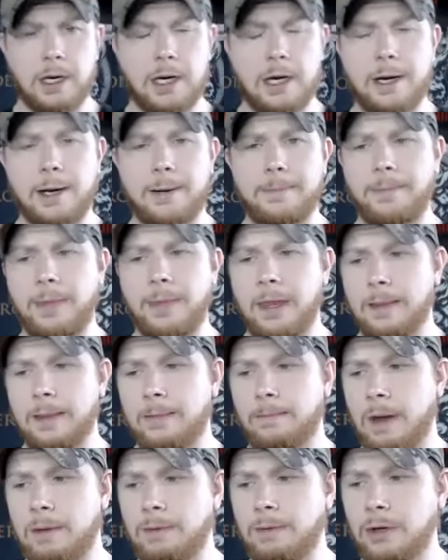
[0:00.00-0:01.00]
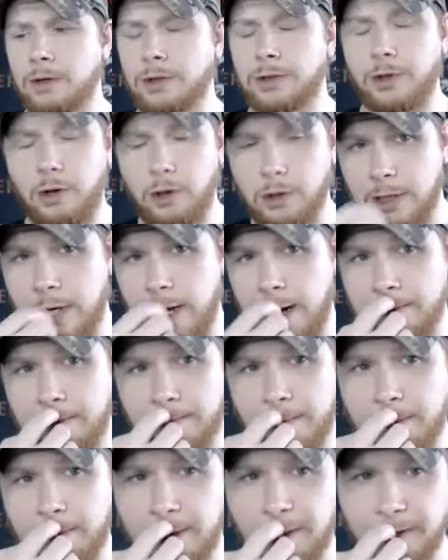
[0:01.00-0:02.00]
Um, maybe there's dark times,
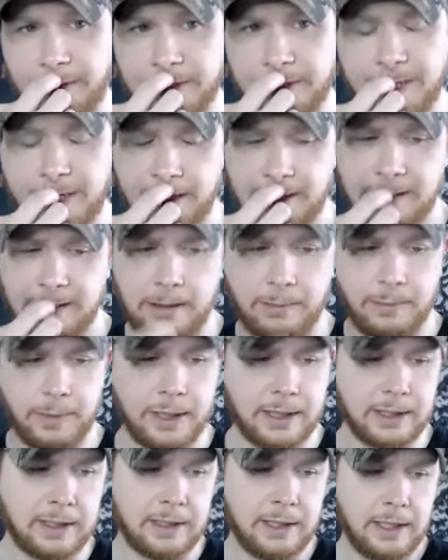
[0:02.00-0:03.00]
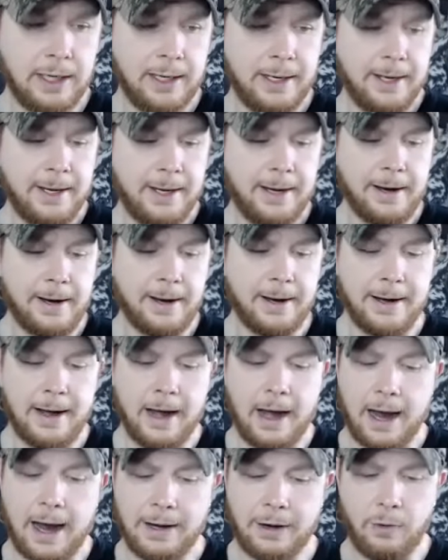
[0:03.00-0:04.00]
maybe you're stuck in the abyss.
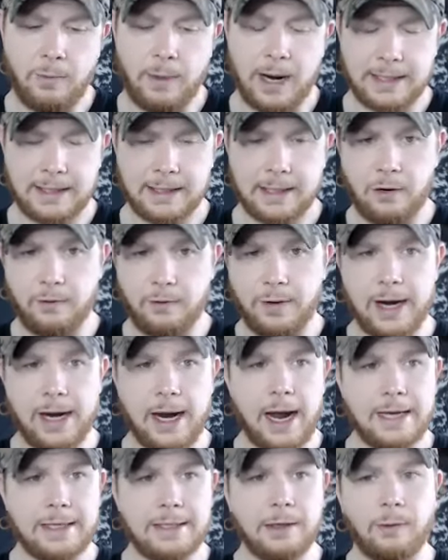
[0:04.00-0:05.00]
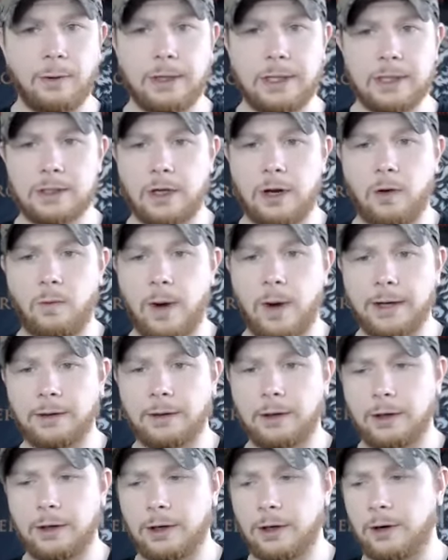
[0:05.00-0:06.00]
Uh, I know myself, I, I deal with this on a
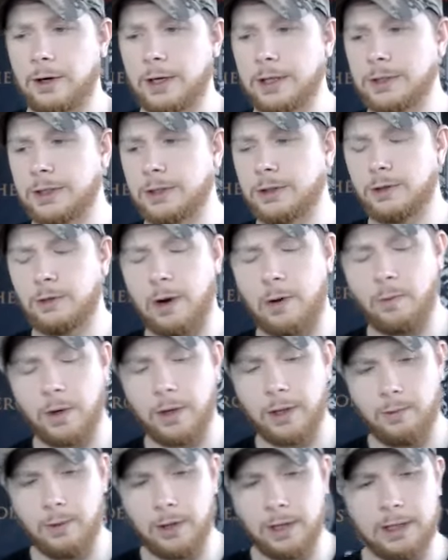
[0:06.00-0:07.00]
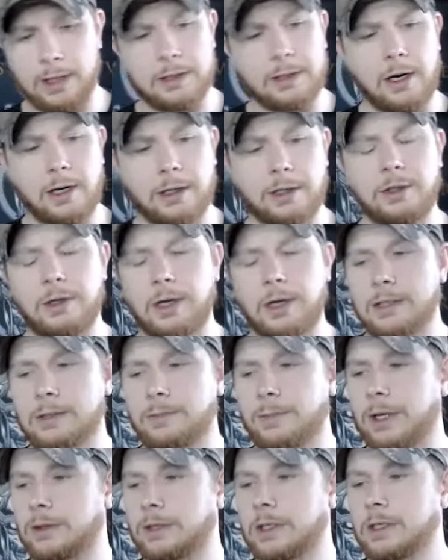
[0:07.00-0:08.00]
regular occurrence. And so I really wanted to talk to you guys
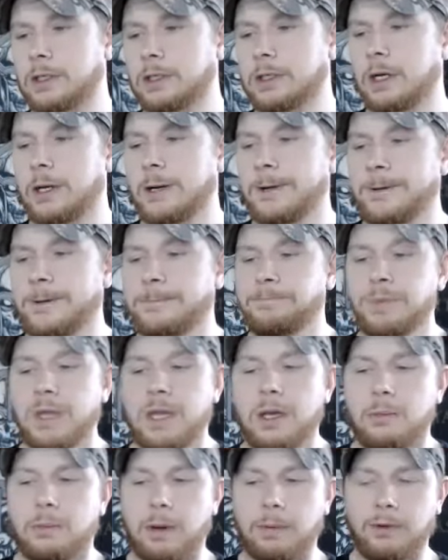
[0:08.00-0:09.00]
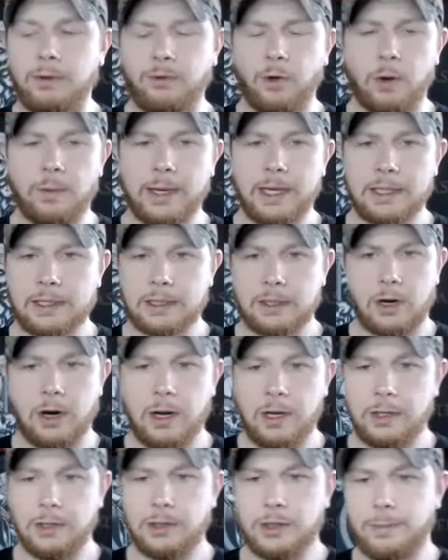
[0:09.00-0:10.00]
about this. But before we get
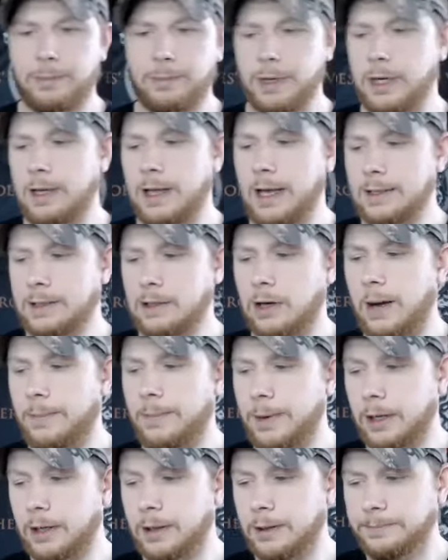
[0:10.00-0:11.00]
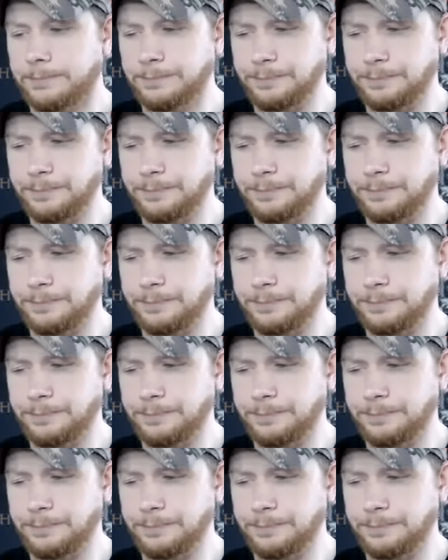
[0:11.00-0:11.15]
started and jumping into that topic,